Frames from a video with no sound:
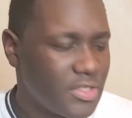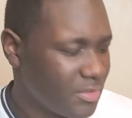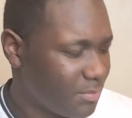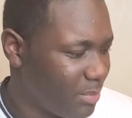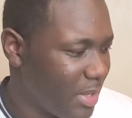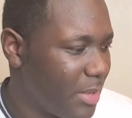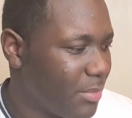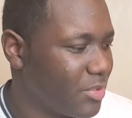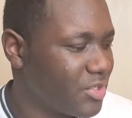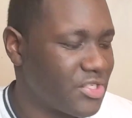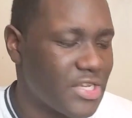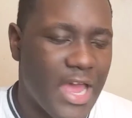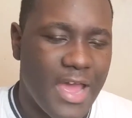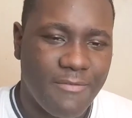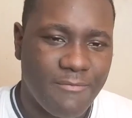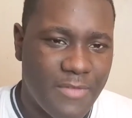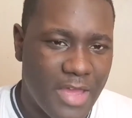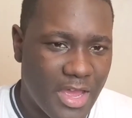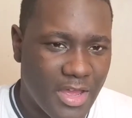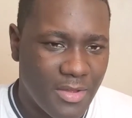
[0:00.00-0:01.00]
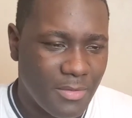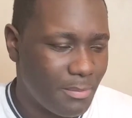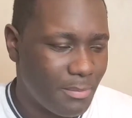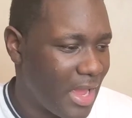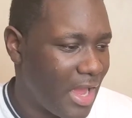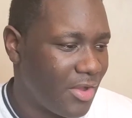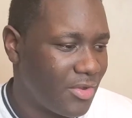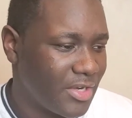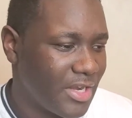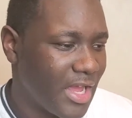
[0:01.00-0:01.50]
People's not
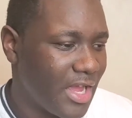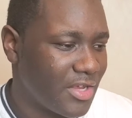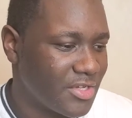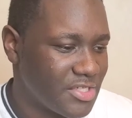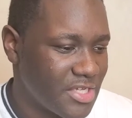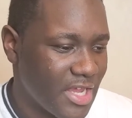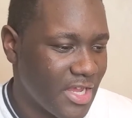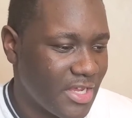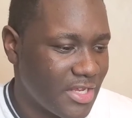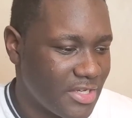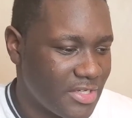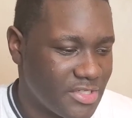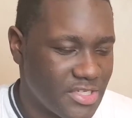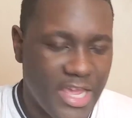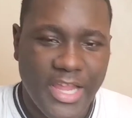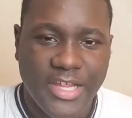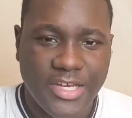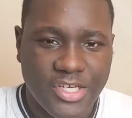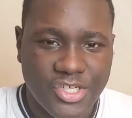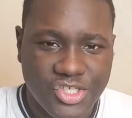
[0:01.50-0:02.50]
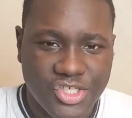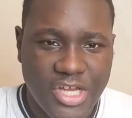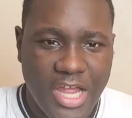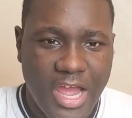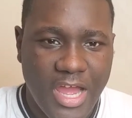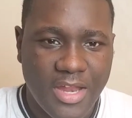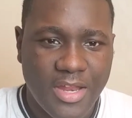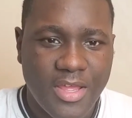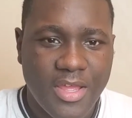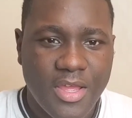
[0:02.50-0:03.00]
bowing down, taking a
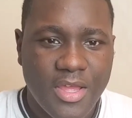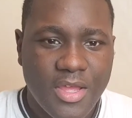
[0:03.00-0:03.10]
shot.